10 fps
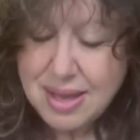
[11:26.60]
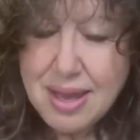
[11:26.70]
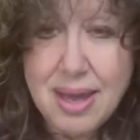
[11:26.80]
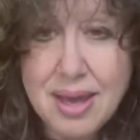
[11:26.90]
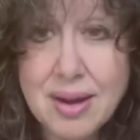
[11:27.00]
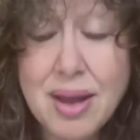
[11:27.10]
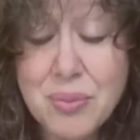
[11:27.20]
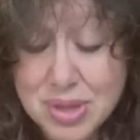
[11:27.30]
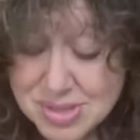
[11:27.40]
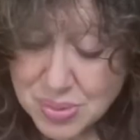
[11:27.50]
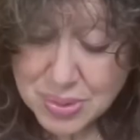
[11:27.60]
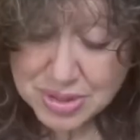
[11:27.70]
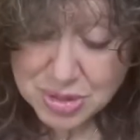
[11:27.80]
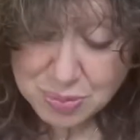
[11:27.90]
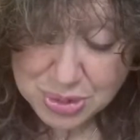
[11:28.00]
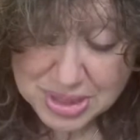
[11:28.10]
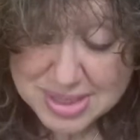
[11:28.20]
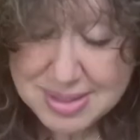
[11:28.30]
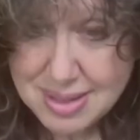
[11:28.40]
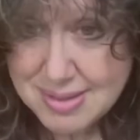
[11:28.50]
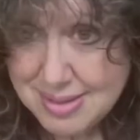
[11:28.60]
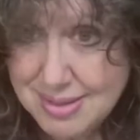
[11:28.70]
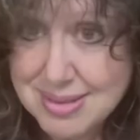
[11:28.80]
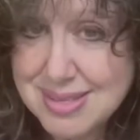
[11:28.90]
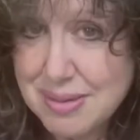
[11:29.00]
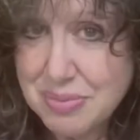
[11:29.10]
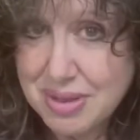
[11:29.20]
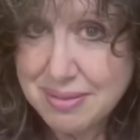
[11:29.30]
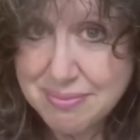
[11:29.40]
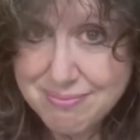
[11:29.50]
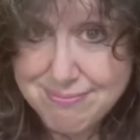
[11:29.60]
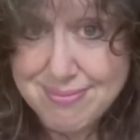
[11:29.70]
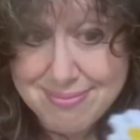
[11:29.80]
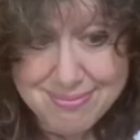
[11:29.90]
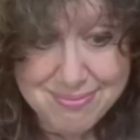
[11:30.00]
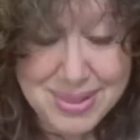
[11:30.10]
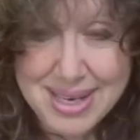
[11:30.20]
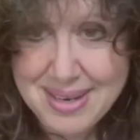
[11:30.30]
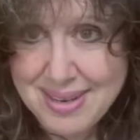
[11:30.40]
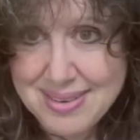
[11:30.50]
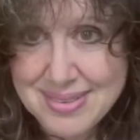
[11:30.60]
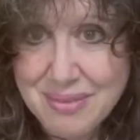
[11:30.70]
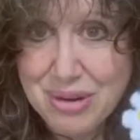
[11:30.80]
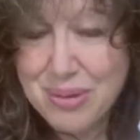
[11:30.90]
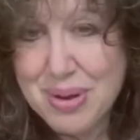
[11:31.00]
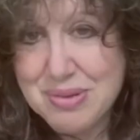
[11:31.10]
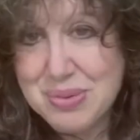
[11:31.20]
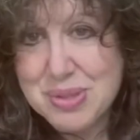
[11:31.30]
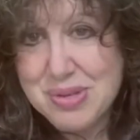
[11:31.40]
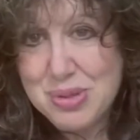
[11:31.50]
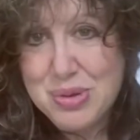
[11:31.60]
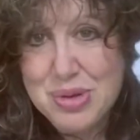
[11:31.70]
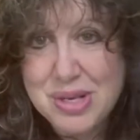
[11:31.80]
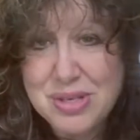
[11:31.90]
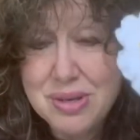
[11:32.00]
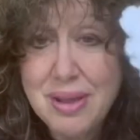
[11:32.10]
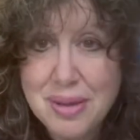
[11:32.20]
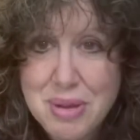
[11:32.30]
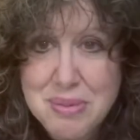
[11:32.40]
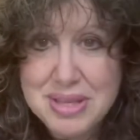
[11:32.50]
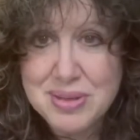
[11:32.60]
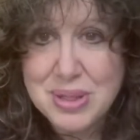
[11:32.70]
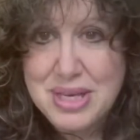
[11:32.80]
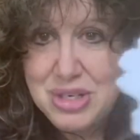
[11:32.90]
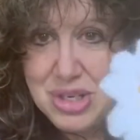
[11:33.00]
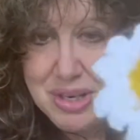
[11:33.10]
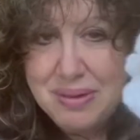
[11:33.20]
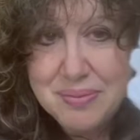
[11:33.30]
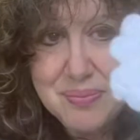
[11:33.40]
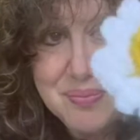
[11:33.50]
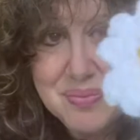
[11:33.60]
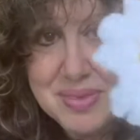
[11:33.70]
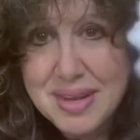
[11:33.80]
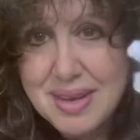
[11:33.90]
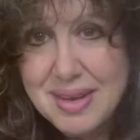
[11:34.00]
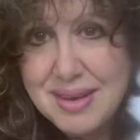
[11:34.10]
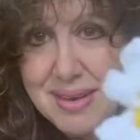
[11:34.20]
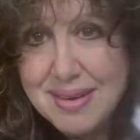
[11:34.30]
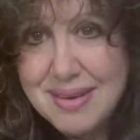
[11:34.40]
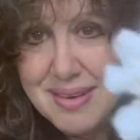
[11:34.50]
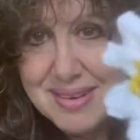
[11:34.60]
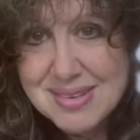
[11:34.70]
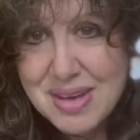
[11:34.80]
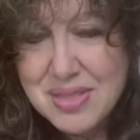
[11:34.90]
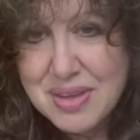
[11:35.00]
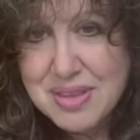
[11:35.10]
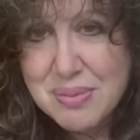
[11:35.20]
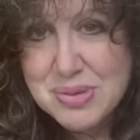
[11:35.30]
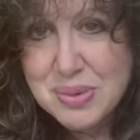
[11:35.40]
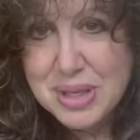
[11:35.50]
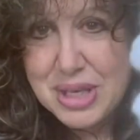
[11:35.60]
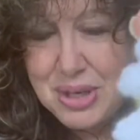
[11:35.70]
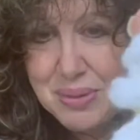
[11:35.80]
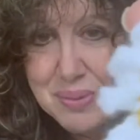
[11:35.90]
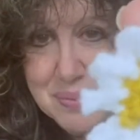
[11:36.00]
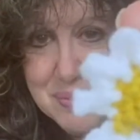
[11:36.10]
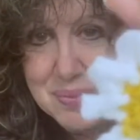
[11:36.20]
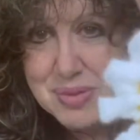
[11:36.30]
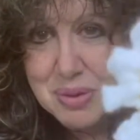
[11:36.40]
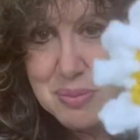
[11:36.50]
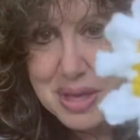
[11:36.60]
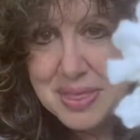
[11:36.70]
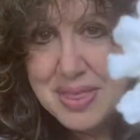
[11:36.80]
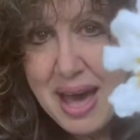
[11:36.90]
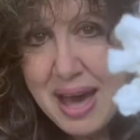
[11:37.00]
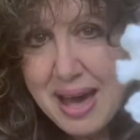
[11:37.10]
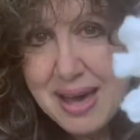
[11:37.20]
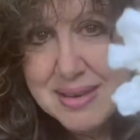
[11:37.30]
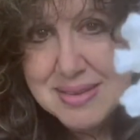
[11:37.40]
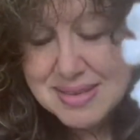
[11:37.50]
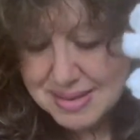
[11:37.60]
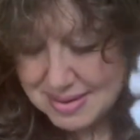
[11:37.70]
And I was going to put this daisy on something, but never got around to it. So I turned it into like maybe a little keychain. So I thought that was really cute. So I made that.